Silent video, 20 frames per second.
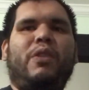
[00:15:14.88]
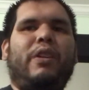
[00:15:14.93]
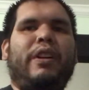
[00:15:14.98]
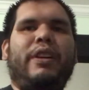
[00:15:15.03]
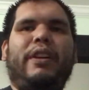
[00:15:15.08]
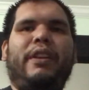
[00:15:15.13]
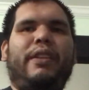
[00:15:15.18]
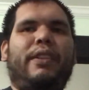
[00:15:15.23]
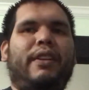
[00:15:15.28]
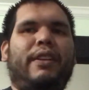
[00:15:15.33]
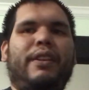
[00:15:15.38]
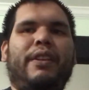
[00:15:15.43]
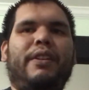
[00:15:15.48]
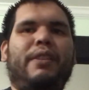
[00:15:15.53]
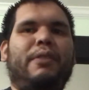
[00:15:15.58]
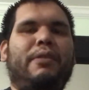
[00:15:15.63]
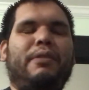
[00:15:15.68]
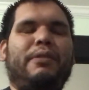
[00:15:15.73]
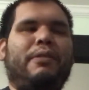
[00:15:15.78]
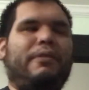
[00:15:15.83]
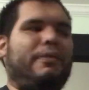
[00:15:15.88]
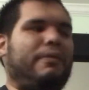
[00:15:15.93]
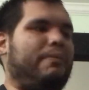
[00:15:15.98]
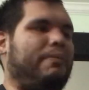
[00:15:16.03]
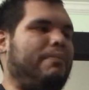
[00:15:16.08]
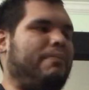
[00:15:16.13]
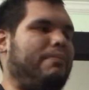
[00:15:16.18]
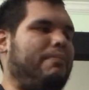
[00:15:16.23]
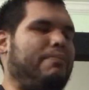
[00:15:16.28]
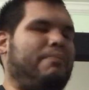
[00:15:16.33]
anything else,
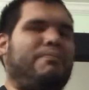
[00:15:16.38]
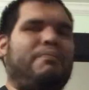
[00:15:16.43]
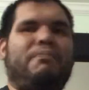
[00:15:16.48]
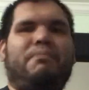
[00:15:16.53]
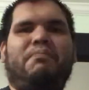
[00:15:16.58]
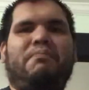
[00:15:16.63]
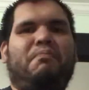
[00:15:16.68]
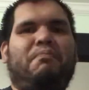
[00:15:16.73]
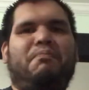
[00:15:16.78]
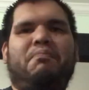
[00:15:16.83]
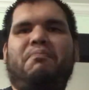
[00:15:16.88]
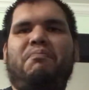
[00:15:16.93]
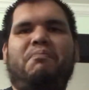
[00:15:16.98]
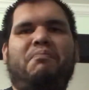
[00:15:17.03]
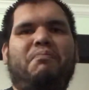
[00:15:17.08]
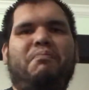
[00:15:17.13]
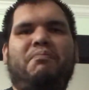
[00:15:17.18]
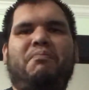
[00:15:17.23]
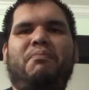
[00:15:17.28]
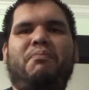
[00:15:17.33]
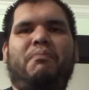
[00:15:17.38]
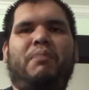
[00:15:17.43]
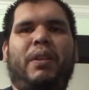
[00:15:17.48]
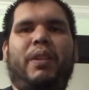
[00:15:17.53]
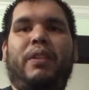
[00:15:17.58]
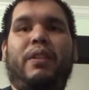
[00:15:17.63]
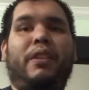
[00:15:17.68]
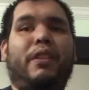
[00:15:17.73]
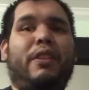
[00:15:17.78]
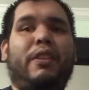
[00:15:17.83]

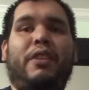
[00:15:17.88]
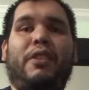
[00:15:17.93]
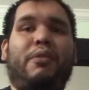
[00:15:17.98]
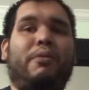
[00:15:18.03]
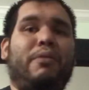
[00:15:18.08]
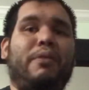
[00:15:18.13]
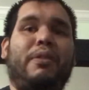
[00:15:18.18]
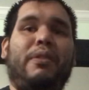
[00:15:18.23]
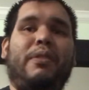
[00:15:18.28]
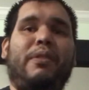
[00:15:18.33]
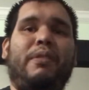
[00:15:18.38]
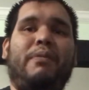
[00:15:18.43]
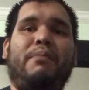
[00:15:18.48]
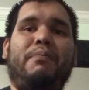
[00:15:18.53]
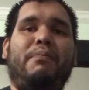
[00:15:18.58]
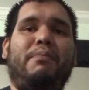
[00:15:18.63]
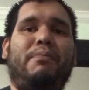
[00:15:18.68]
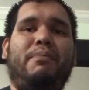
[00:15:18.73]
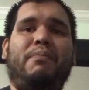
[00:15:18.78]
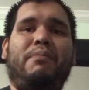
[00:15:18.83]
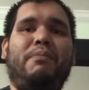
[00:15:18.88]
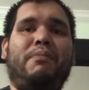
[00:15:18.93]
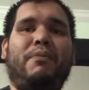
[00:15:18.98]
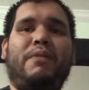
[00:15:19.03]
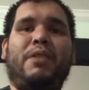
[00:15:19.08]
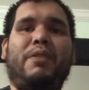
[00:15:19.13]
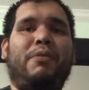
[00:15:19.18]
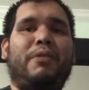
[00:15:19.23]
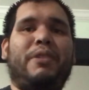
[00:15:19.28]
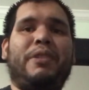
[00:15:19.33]
you could go with
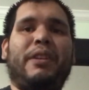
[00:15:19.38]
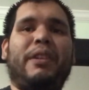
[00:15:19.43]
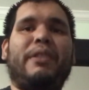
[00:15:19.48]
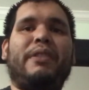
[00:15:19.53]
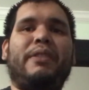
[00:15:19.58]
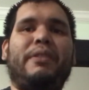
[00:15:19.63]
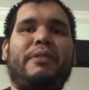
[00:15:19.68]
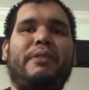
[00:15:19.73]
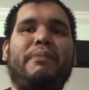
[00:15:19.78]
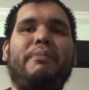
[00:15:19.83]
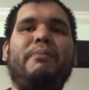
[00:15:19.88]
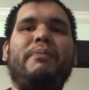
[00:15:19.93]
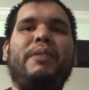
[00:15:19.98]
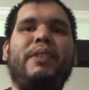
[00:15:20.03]
Schecters.